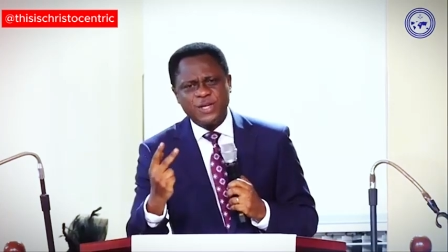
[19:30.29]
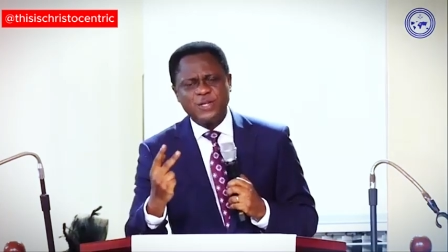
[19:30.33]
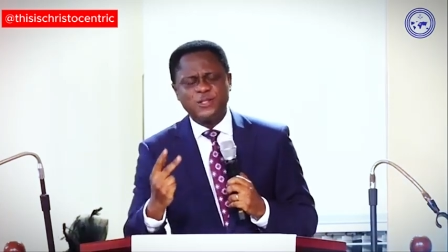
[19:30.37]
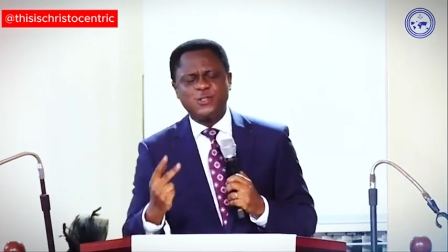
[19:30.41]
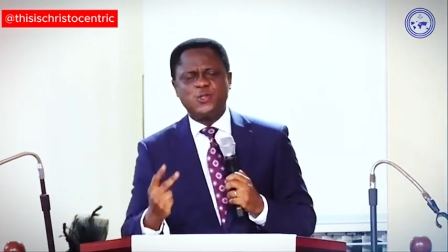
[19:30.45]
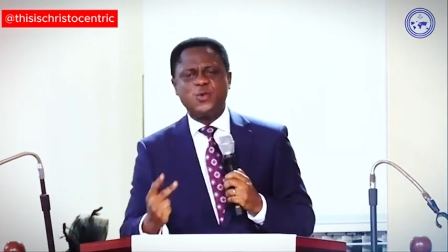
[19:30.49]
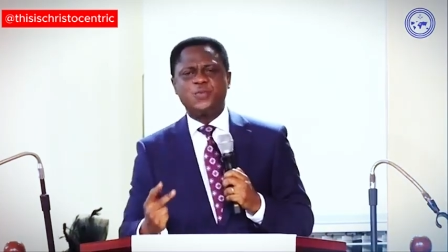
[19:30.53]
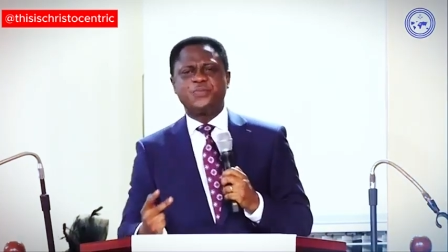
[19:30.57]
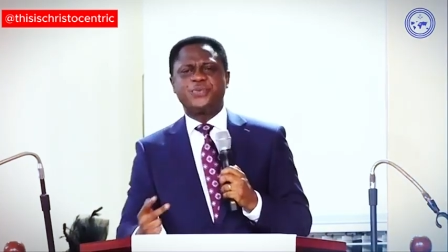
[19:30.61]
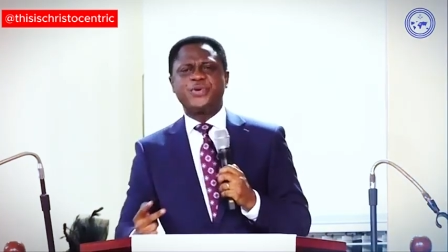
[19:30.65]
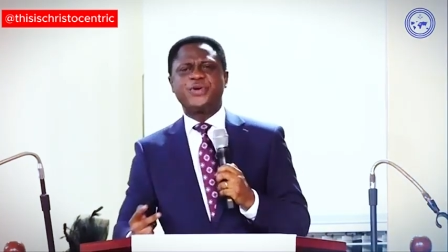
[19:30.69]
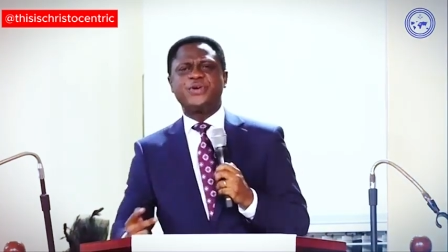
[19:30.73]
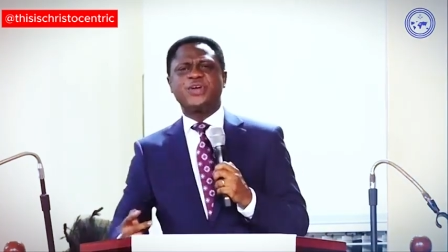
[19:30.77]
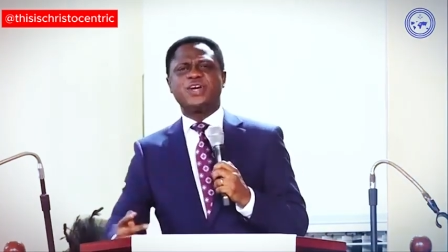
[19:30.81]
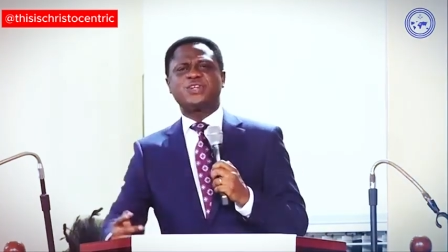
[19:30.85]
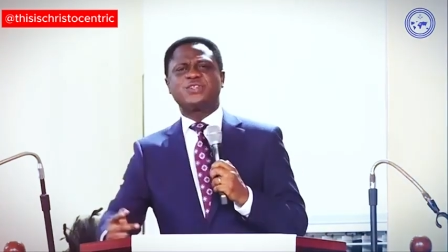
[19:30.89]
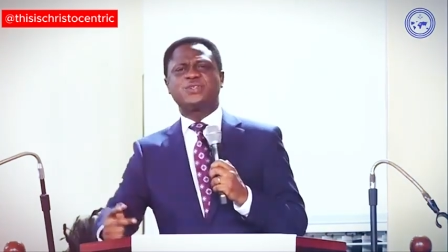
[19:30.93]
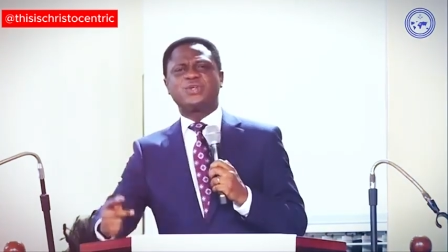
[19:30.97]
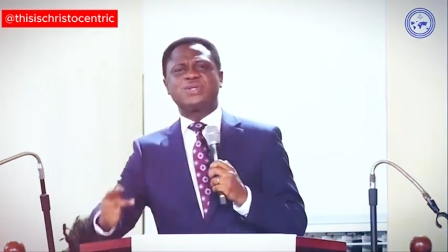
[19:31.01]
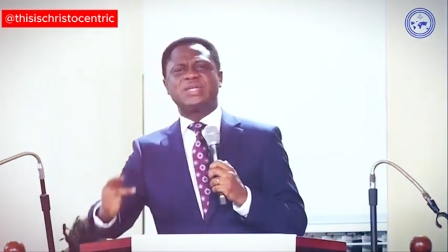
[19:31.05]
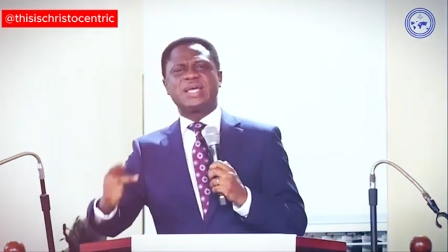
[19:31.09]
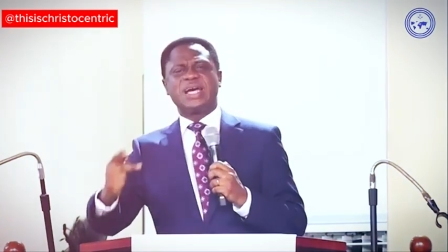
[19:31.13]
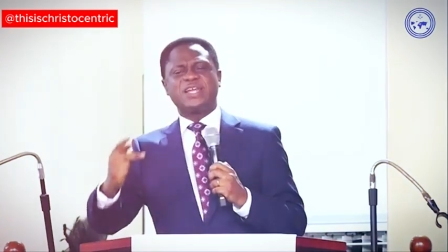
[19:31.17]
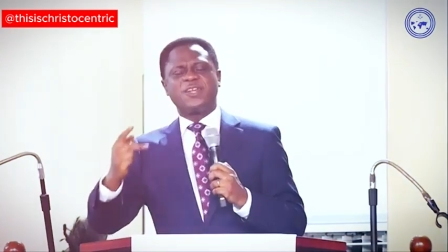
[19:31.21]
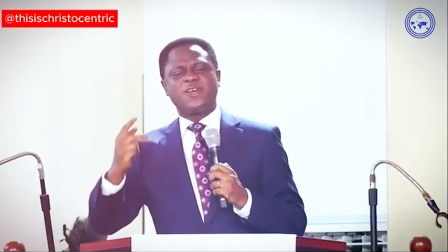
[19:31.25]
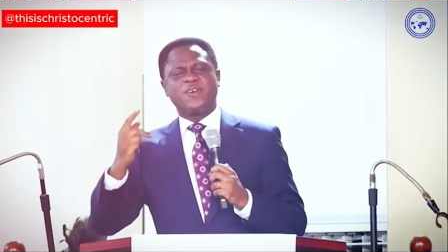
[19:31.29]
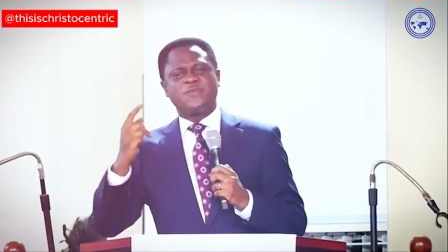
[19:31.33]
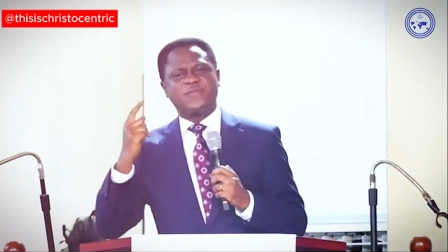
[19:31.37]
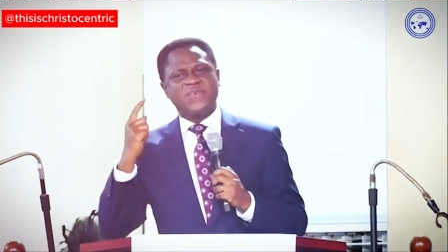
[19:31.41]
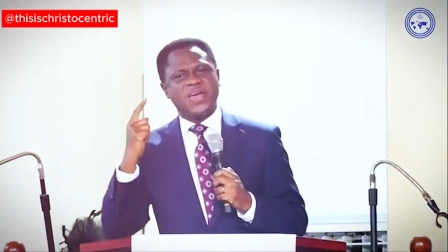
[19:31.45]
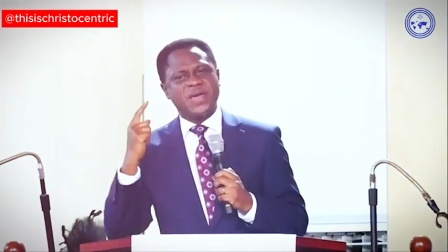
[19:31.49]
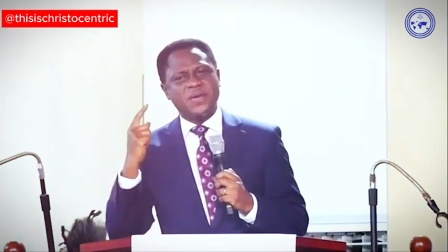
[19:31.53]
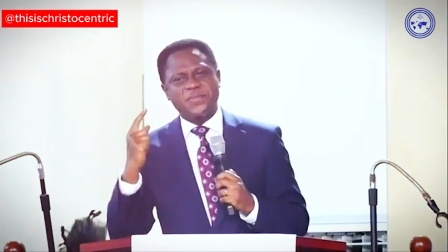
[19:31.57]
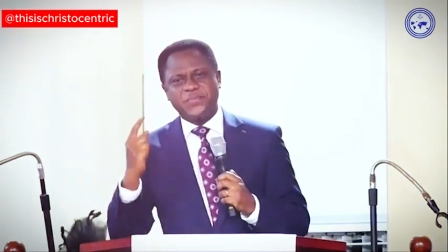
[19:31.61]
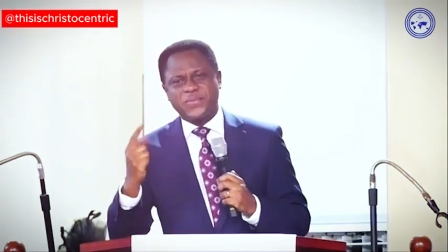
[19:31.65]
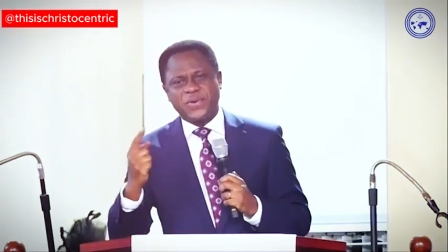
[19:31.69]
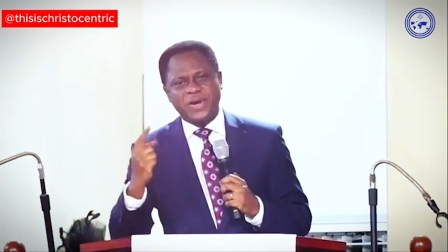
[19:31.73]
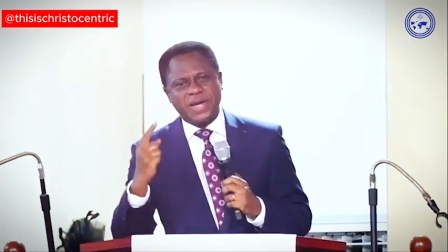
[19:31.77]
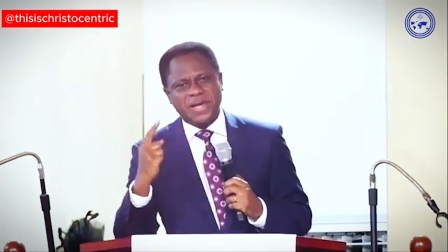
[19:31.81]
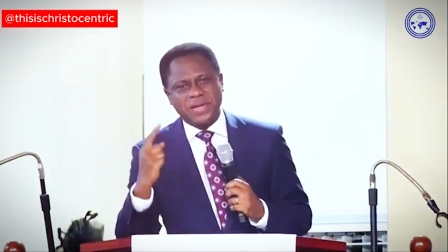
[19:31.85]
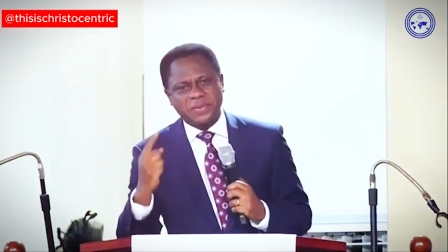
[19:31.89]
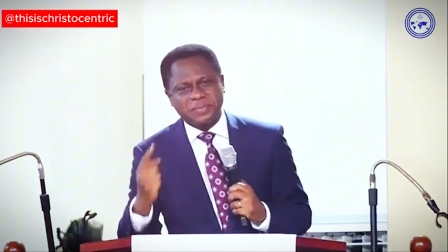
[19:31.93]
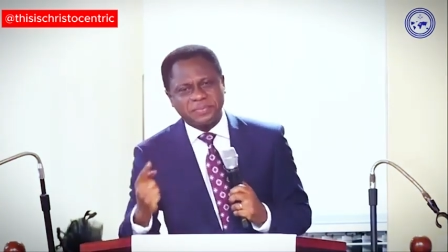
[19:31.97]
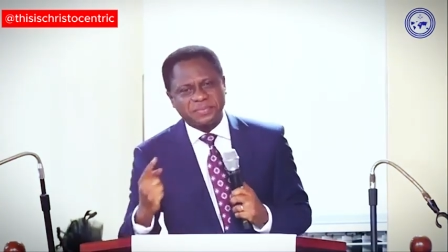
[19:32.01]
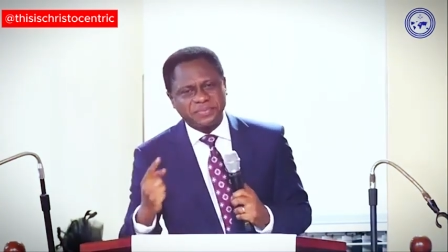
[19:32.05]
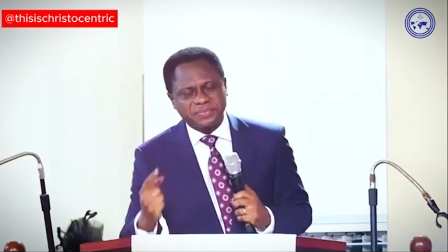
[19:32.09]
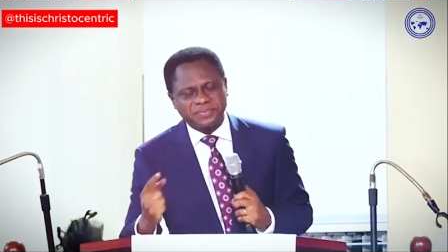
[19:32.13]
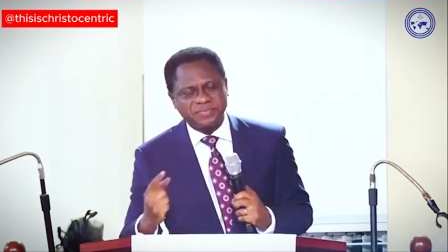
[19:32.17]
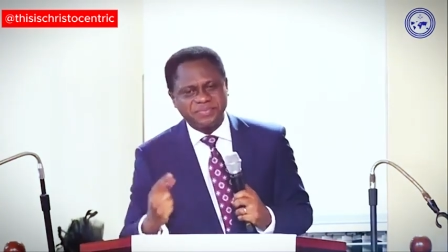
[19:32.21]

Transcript: superior to that of Abraham.